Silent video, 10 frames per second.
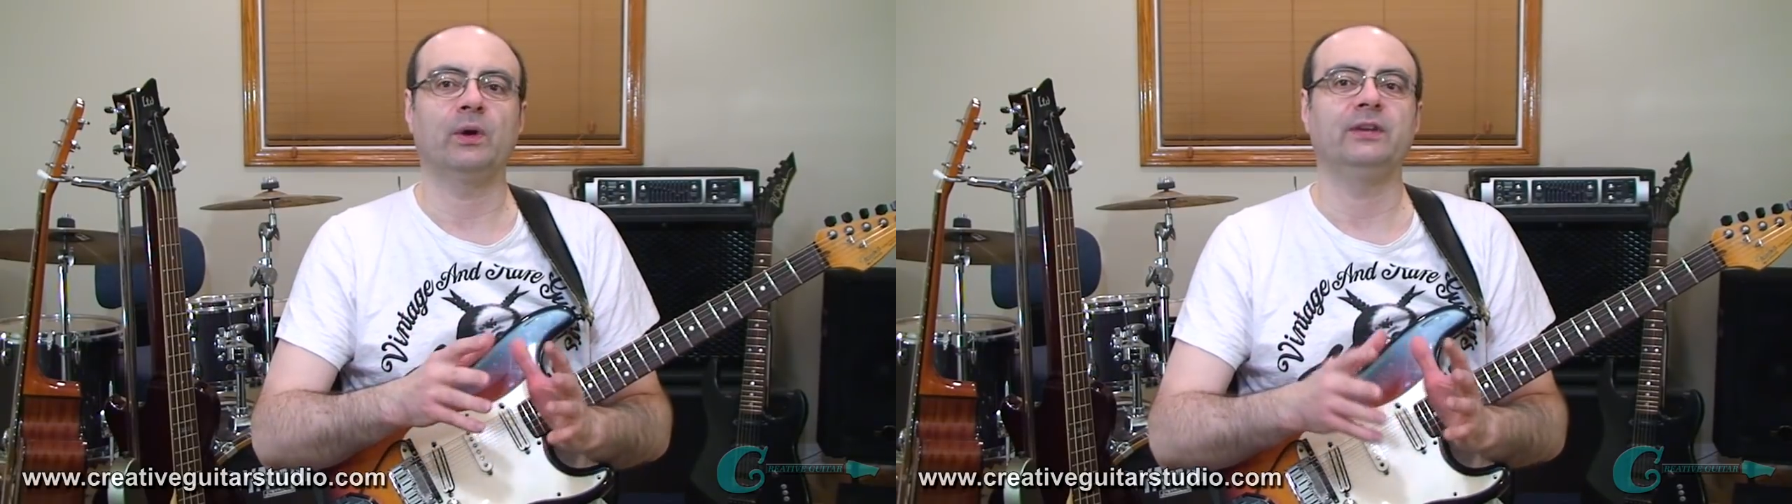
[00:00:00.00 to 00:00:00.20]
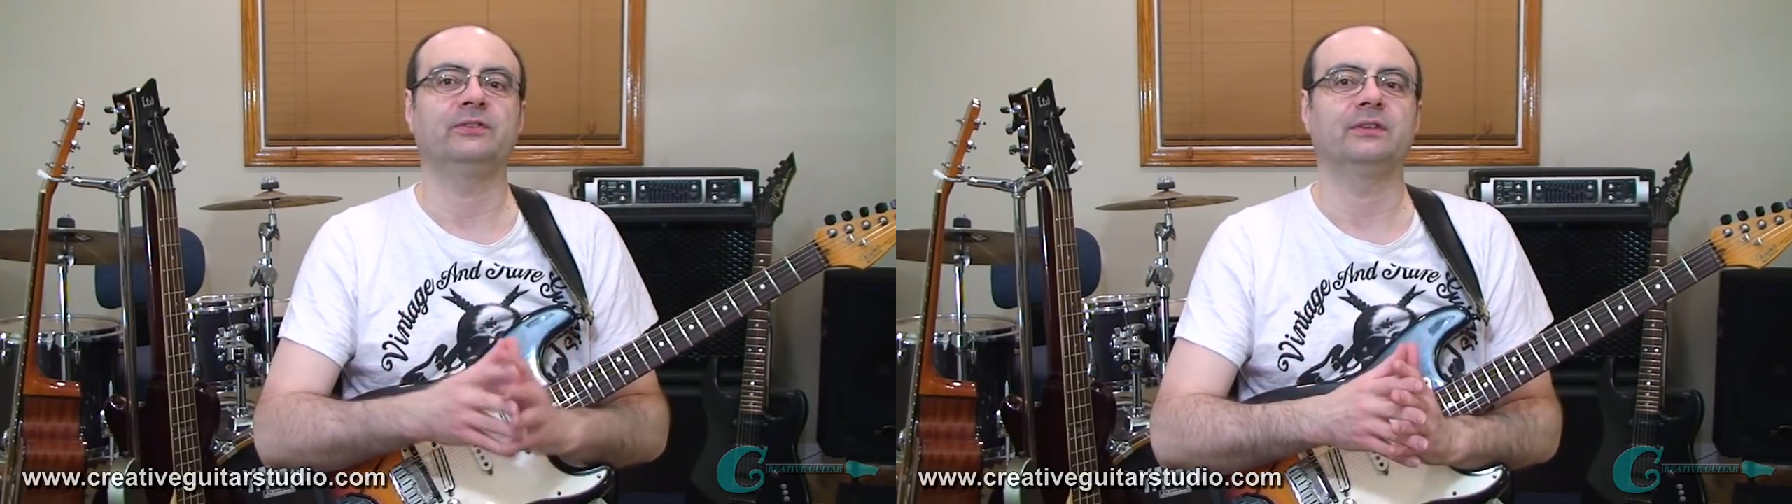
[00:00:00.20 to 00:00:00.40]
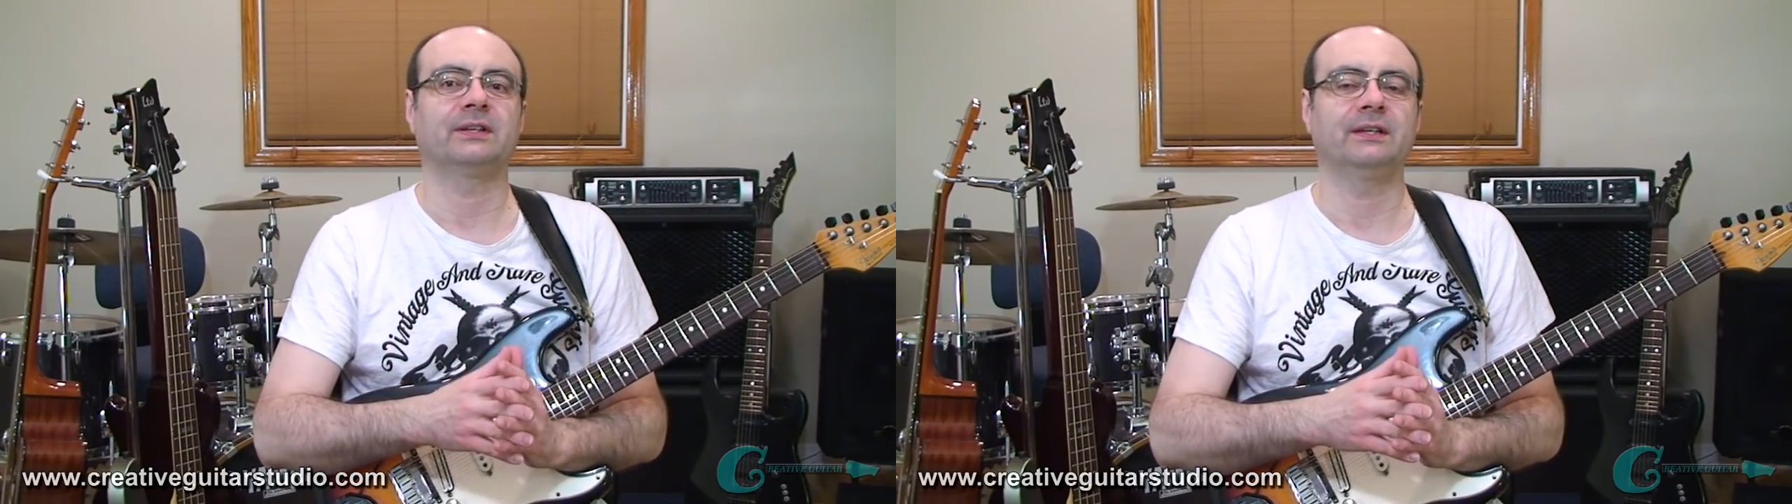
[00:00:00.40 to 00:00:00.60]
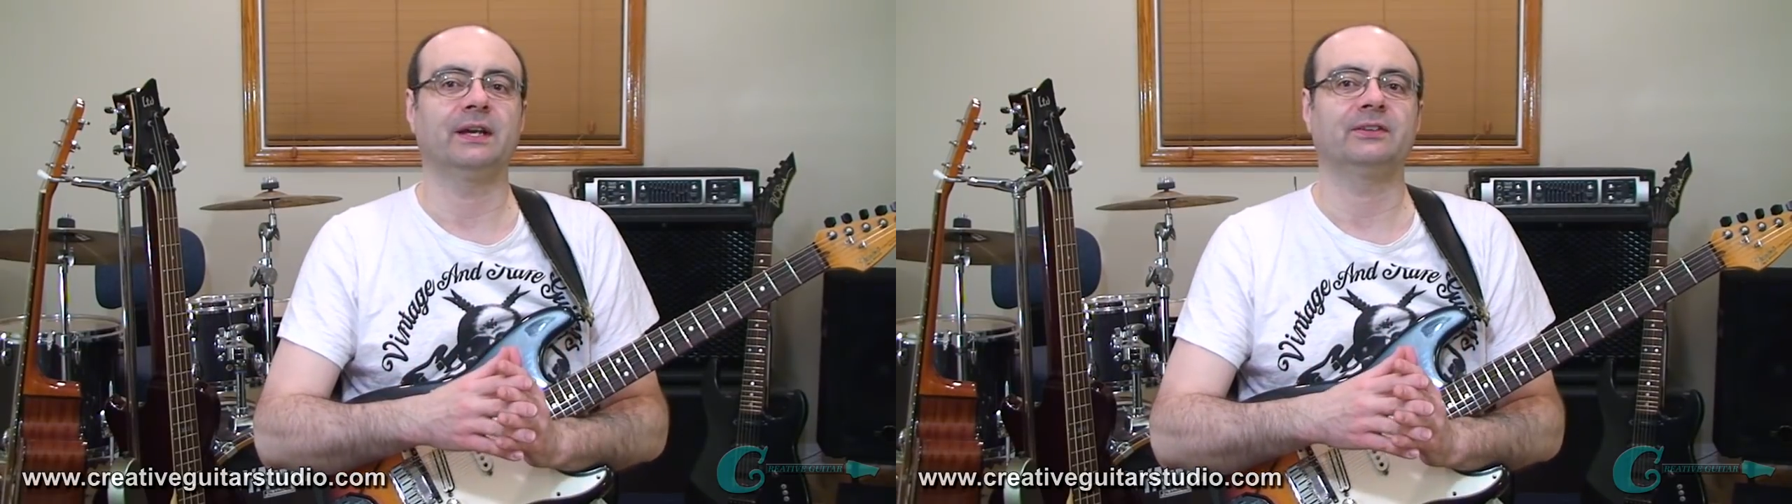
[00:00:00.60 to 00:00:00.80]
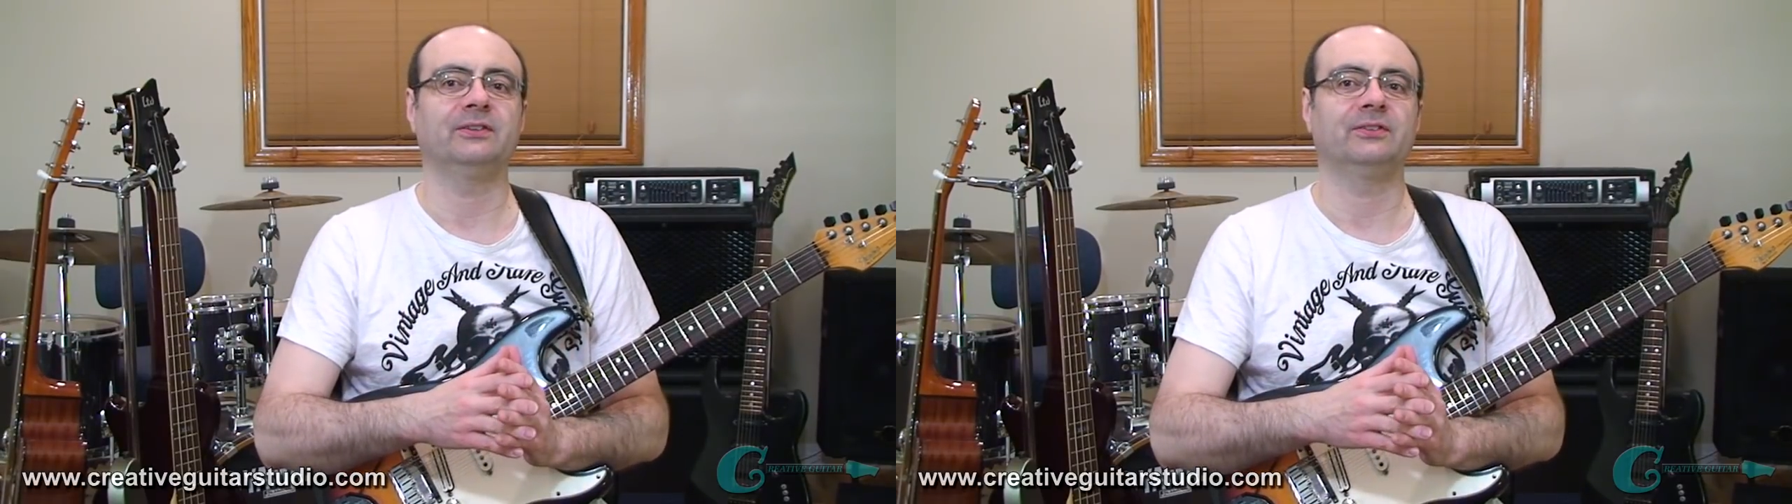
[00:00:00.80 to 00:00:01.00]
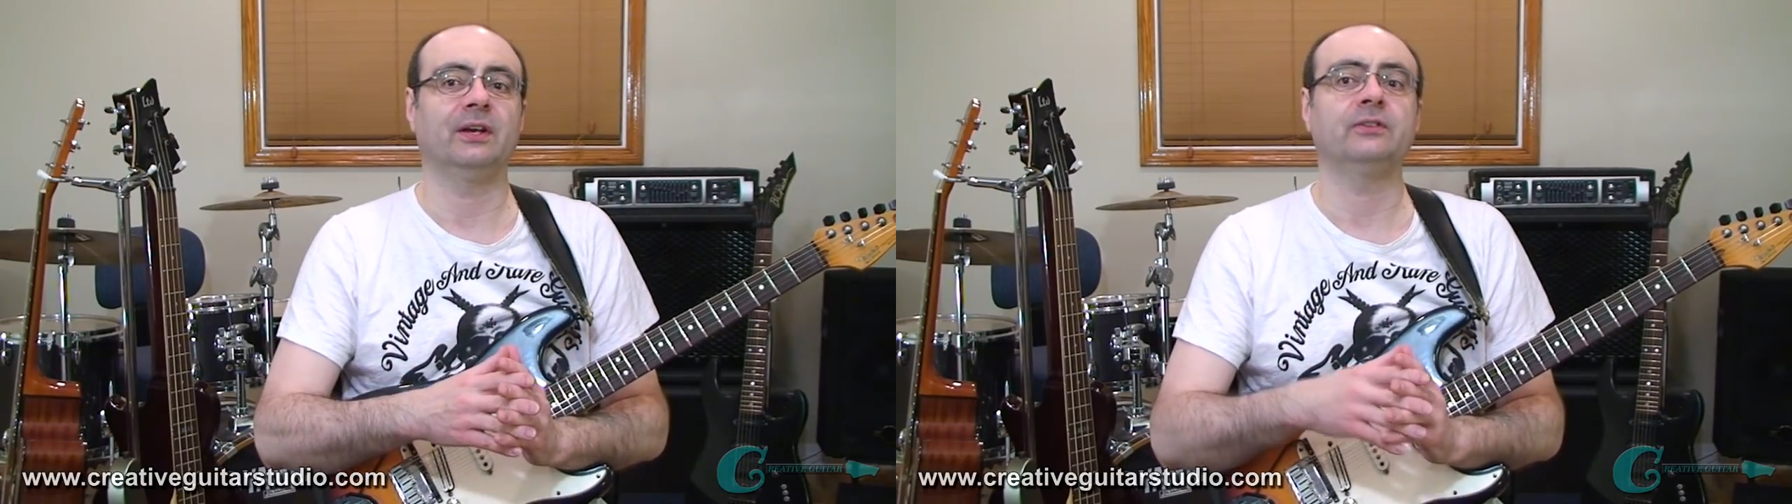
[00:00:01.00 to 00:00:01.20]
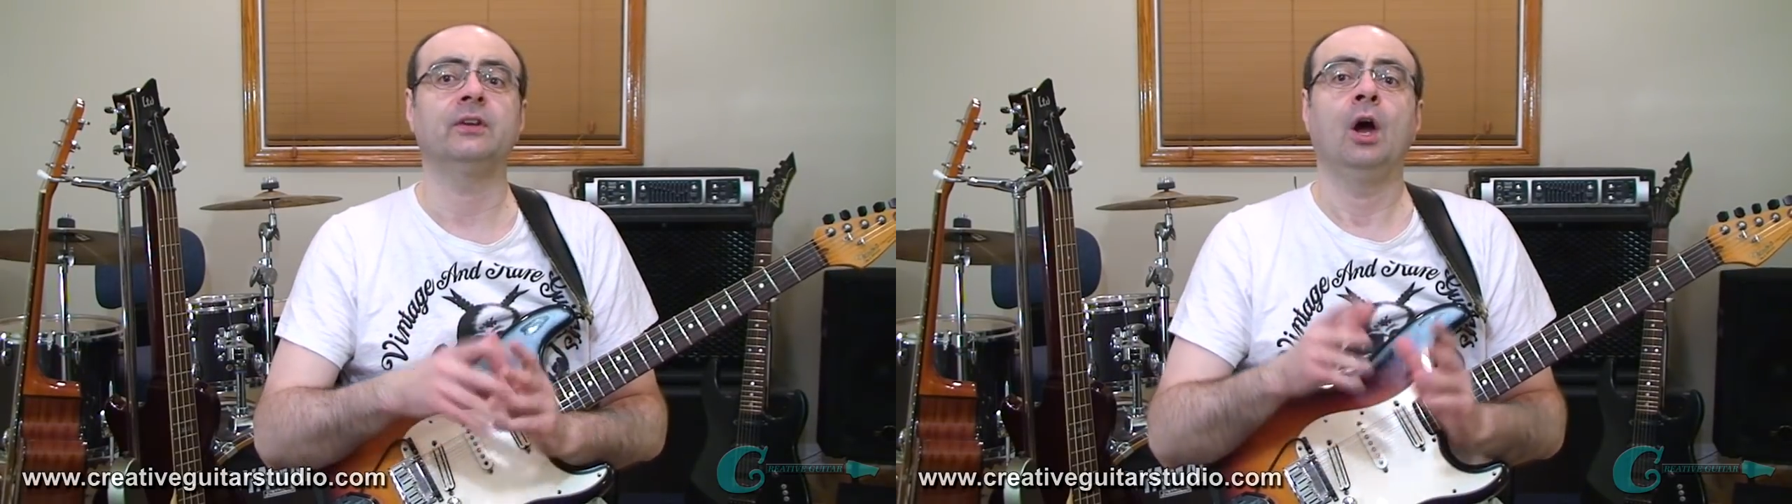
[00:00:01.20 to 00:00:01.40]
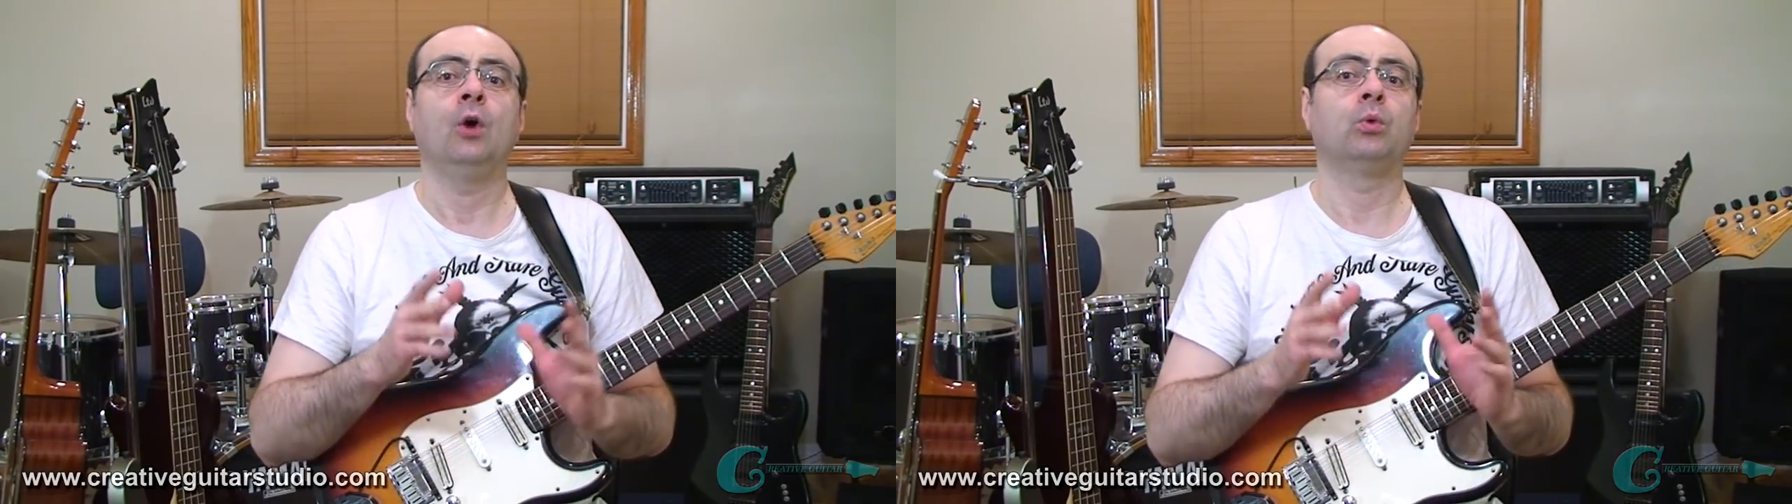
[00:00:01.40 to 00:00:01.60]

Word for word: ways in a connected sense,